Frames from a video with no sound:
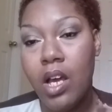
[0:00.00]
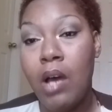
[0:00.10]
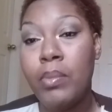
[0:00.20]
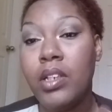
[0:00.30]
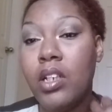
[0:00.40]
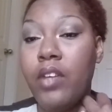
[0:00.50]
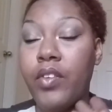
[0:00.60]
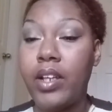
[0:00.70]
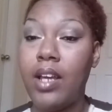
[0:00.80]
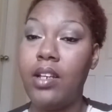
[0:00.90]
I'll be
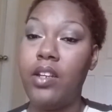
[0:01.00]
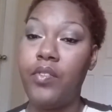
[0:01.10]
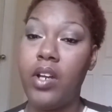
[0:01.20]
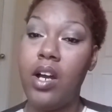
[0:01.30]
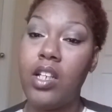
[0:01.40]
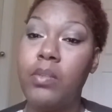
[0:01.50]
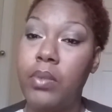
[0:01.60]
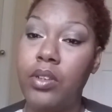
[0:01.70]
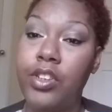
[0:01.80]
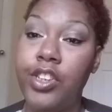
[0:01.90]
delivering at a different
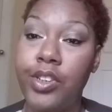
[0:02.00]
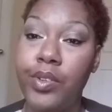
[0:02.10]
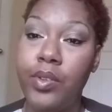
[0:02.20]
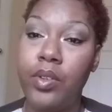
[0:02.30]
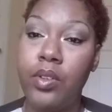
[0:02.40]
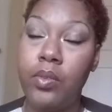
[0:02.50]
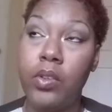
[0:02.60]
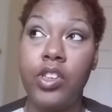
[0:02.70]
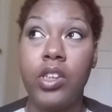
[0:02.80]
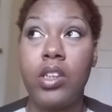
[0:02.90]
hospital too,
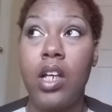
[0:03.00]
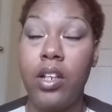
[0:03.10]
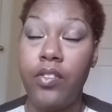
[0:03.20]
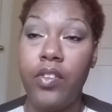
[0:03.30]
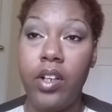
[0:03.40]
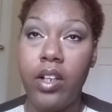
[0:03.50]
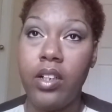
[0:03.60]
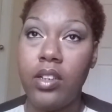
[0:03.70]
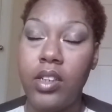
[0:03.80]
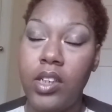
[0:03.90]
which is kind of
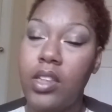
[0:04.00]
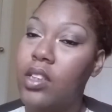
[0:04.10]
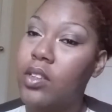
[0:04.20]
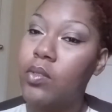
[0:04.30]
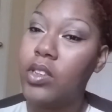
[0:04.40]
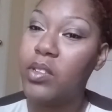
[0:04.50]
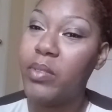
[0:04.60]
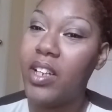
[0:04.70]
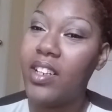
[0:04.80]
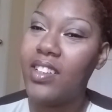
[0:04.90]
far, which I'm
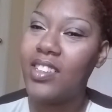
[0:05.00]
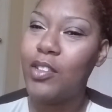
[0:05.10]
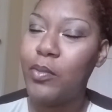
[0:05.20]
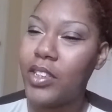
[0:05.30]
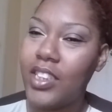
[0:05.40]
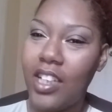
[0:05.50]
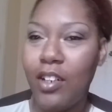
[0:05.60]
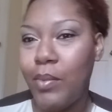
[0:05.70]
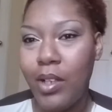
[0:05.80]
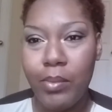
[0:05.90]
not super
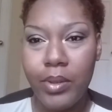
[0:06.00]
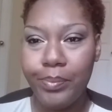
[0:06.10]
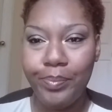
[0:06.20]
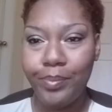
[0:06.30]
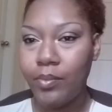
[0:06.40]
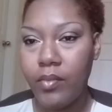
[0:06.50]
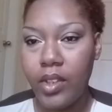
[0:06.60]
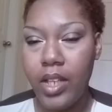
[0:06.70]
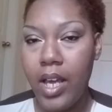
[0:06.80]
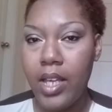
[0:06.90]
excited about, but
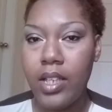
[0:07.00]
that